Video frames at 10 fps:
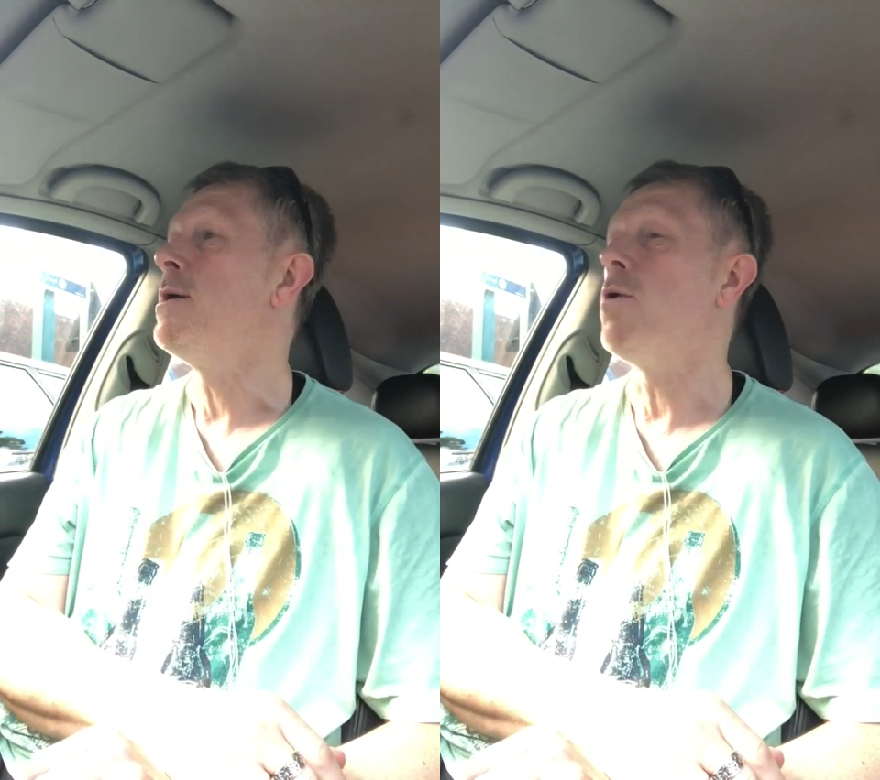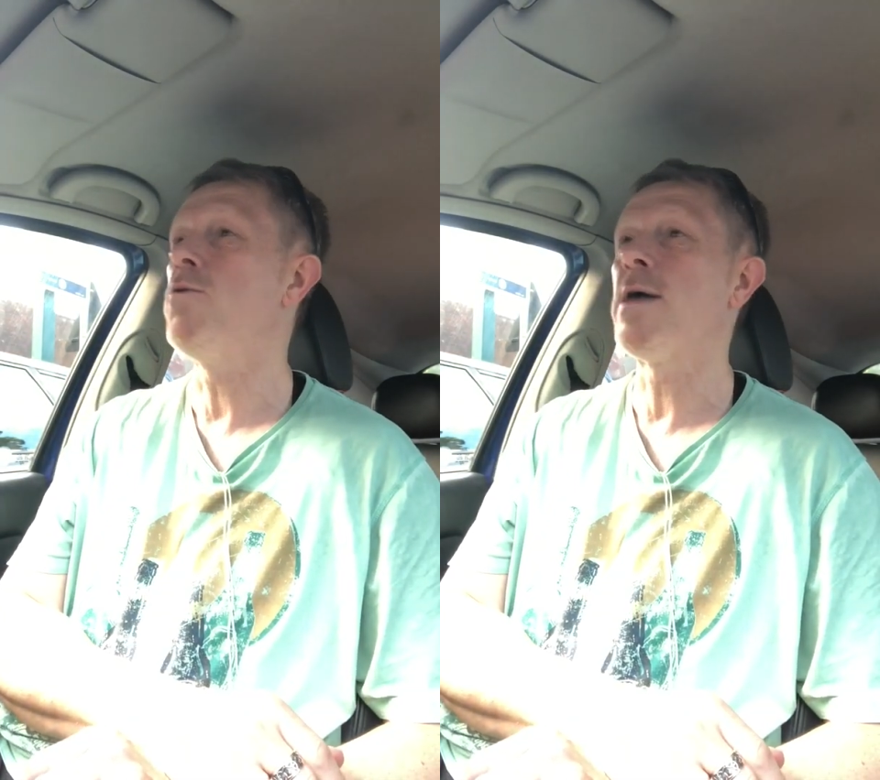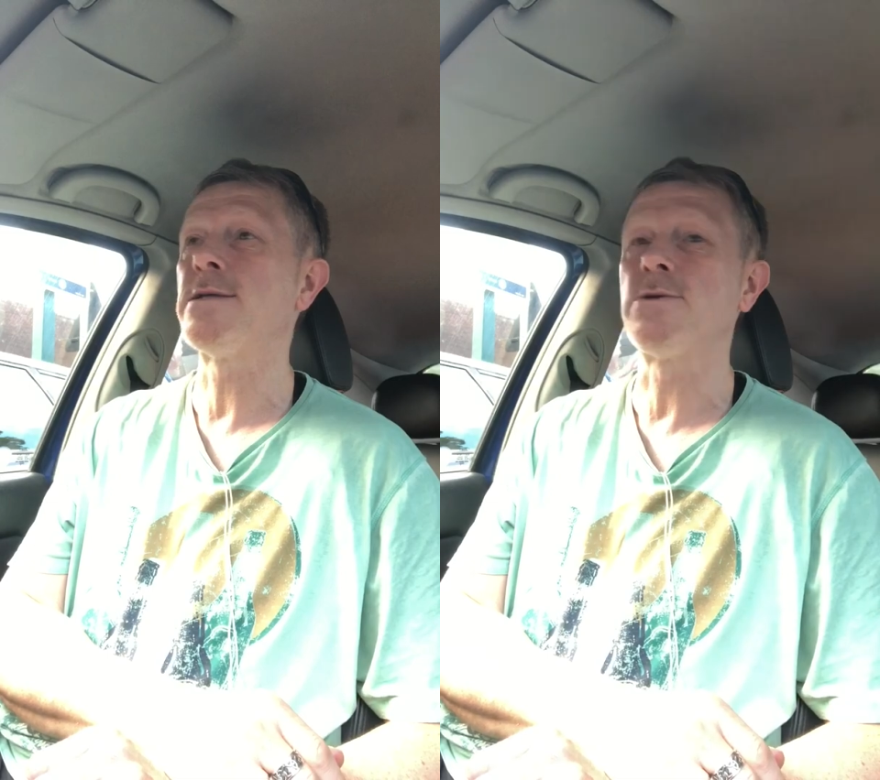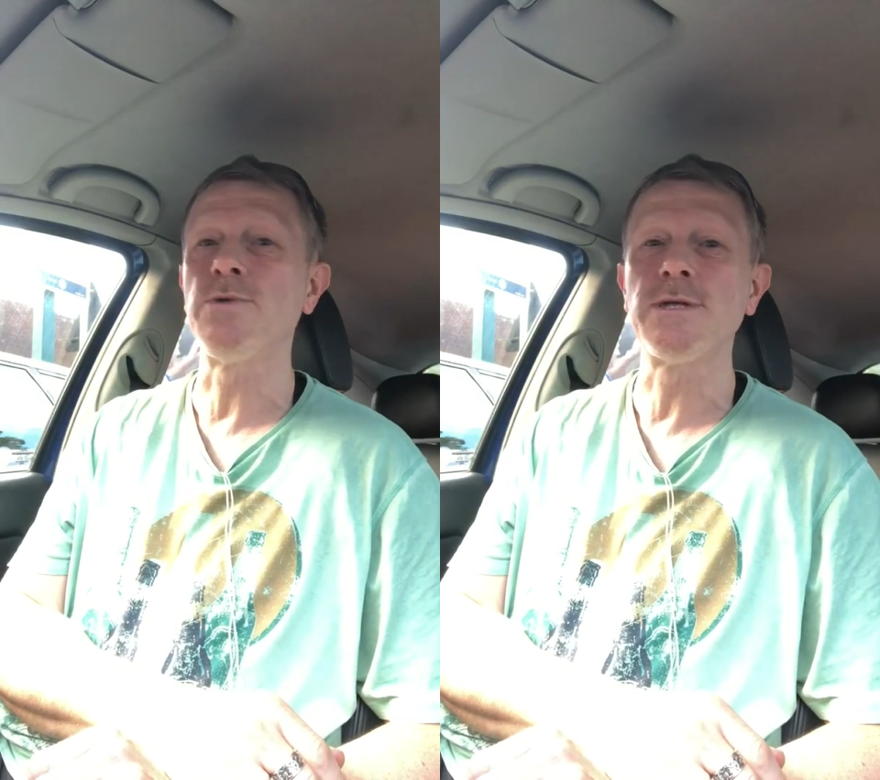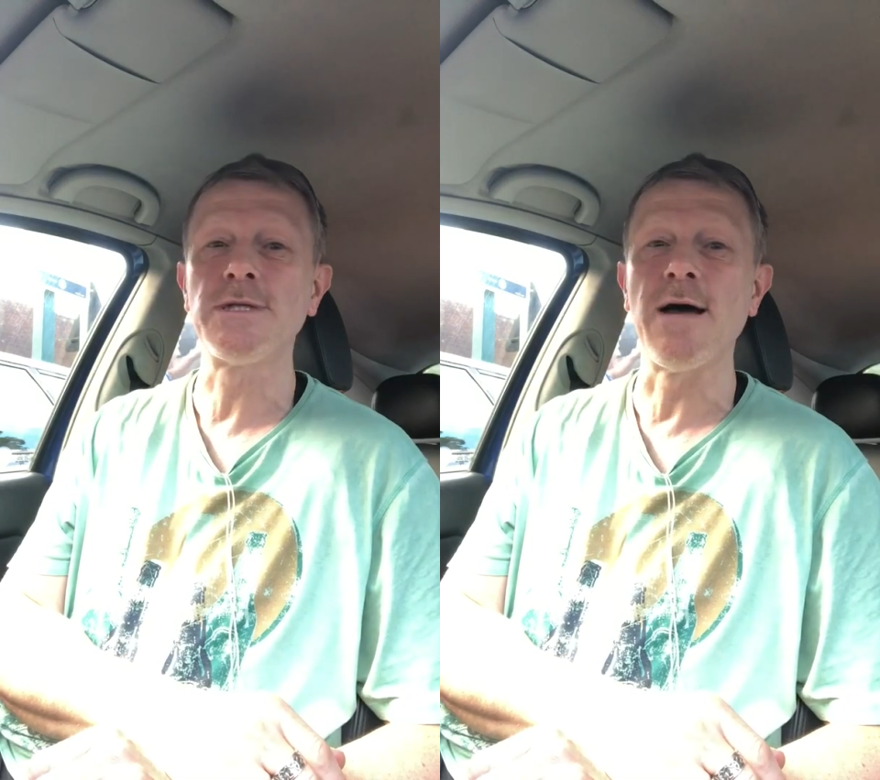All that
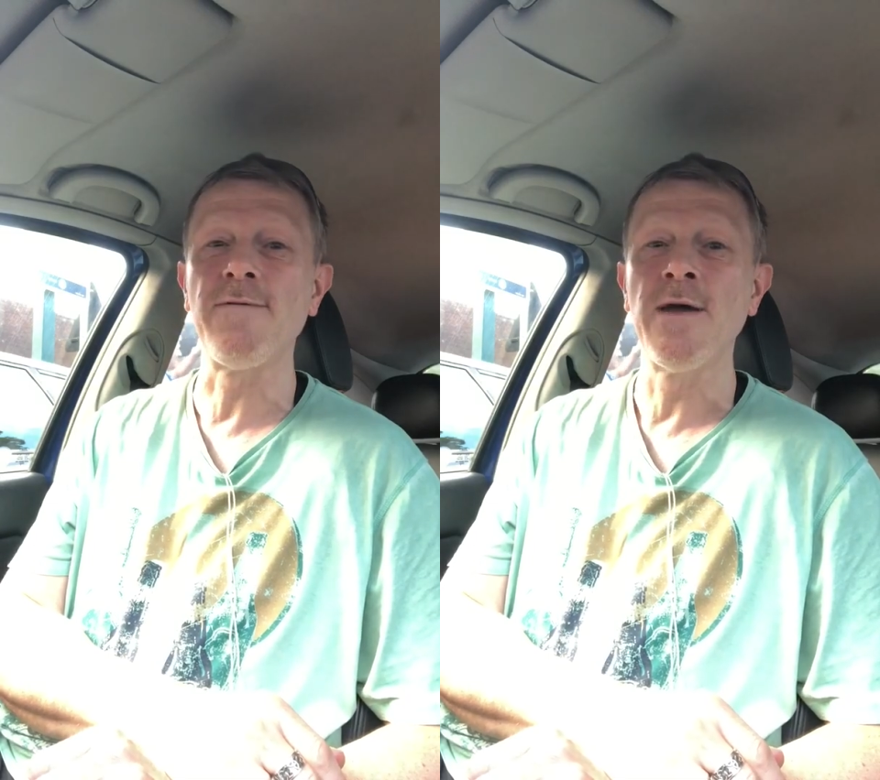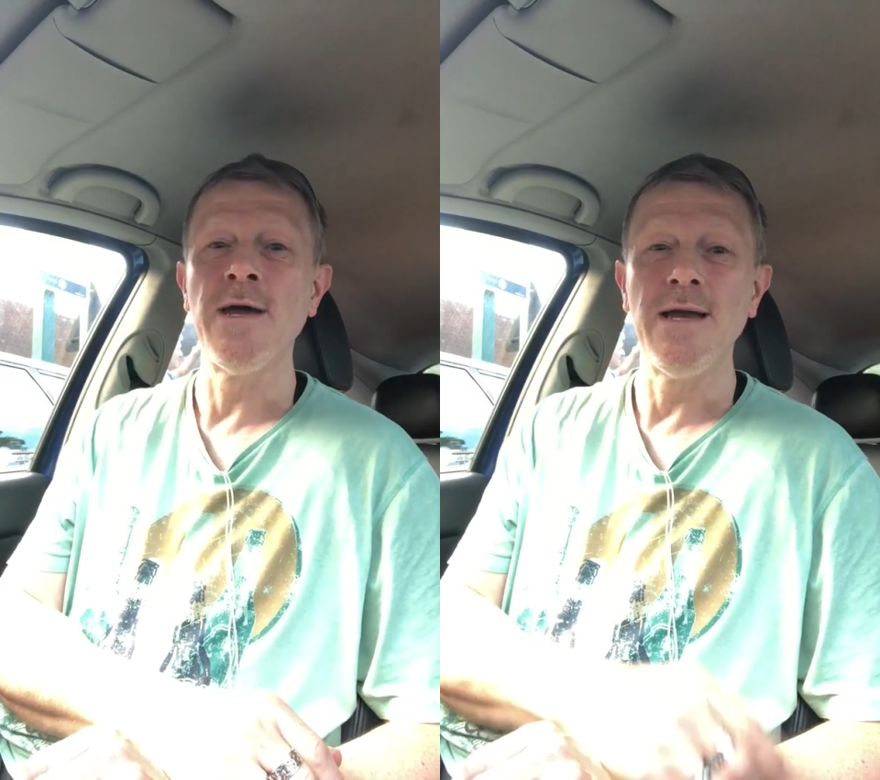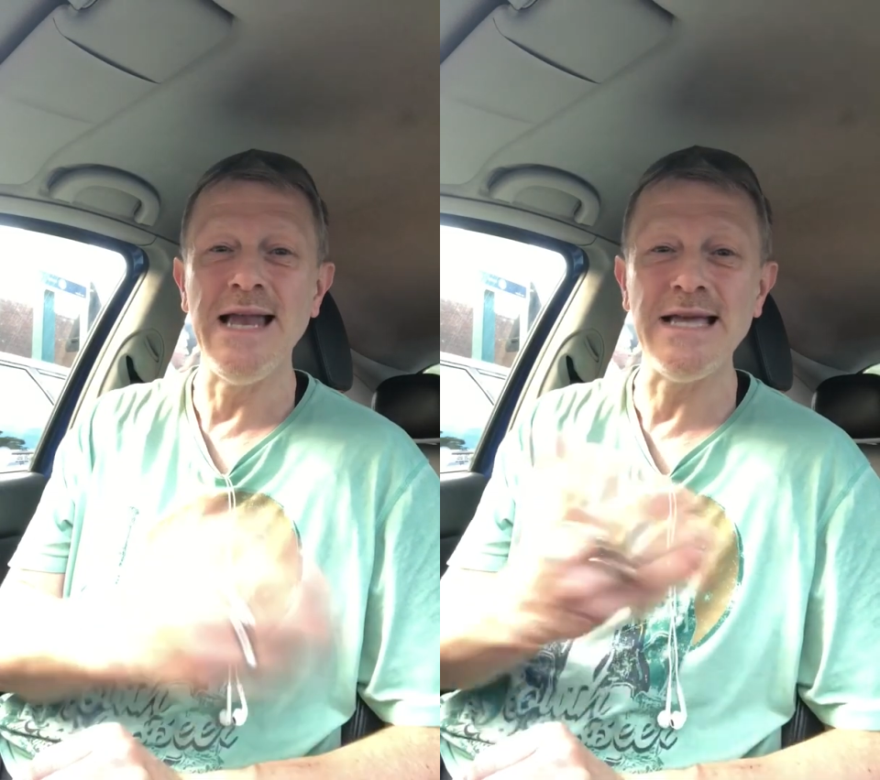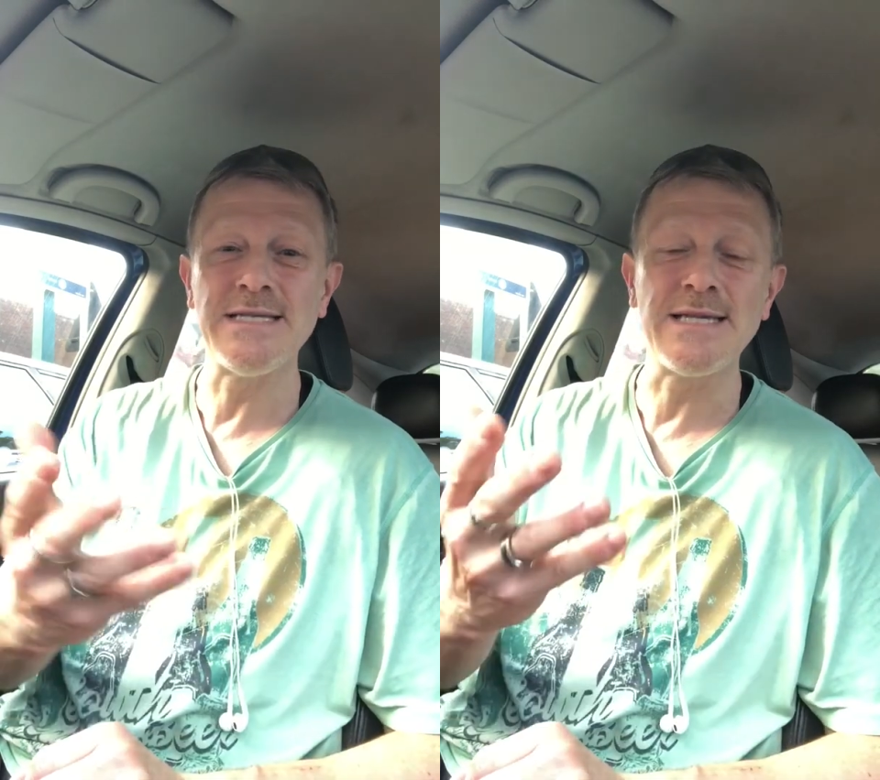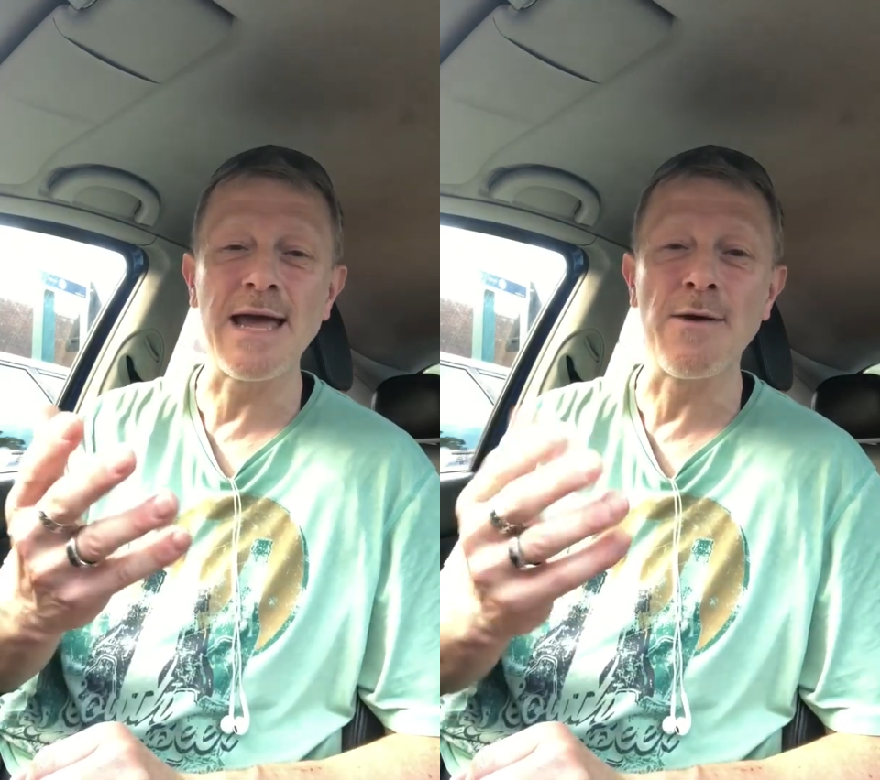sort of stuff.
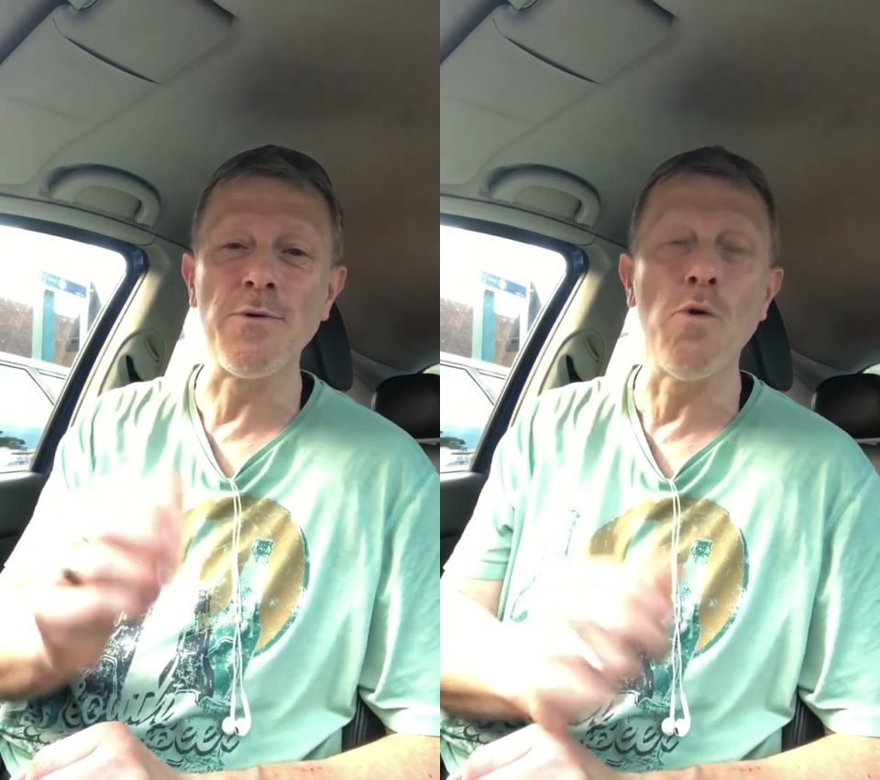List down